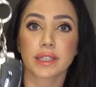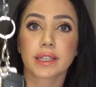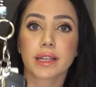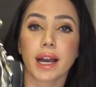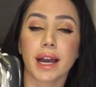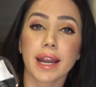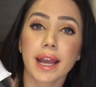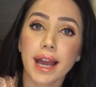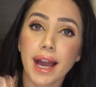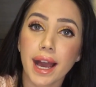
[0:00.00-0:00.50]

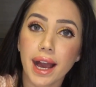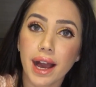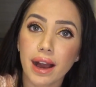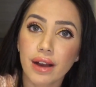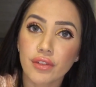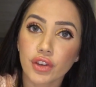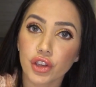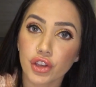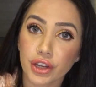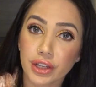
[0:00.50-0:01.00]
Gotta
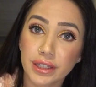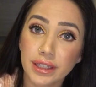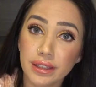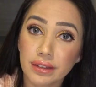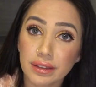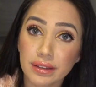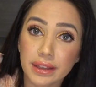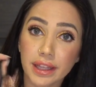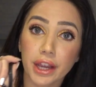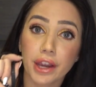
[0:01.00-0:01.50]
have your
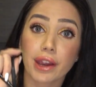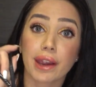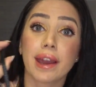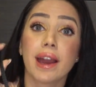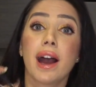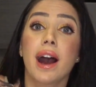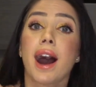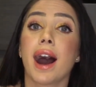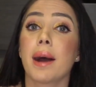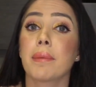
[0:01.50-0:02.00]
keys in there.
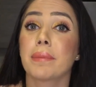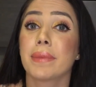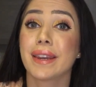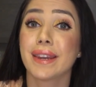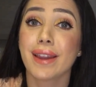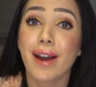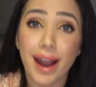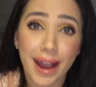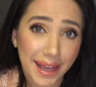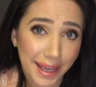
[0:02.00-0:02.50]

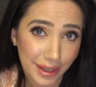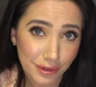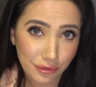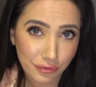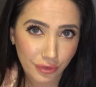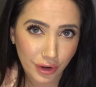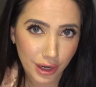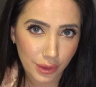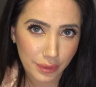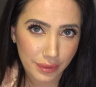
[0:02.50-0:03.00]
I'm not getting
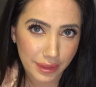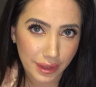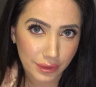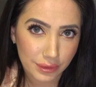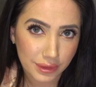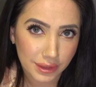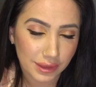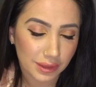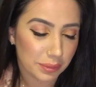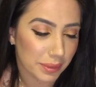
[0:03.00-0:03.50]
far
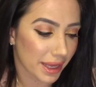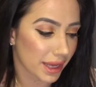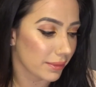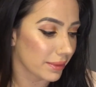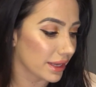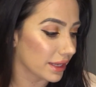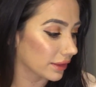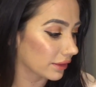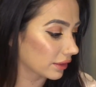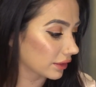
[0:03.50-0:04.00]
without these
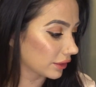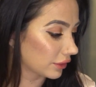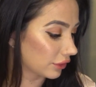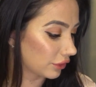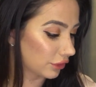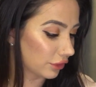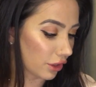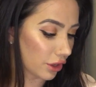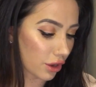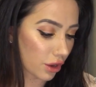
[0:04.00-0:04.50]
babies,
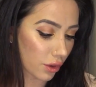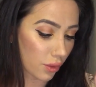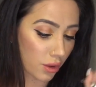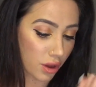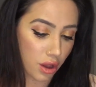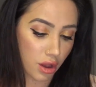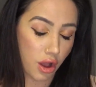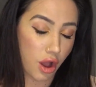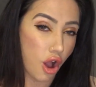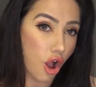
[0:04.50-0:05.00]
so
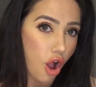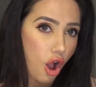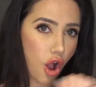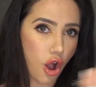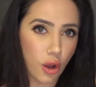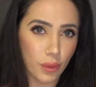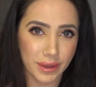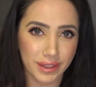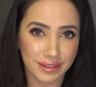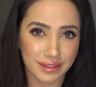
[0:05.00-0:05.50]

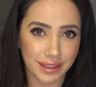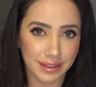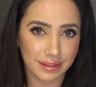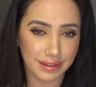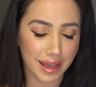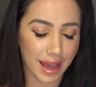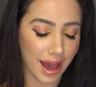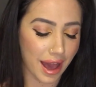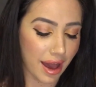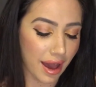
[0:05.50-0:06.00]
always nice
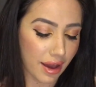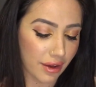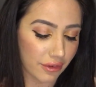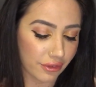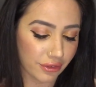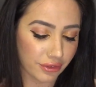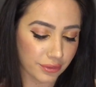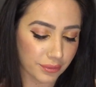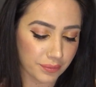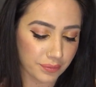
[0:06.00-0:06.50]
to
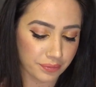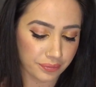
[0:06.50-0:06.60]
have.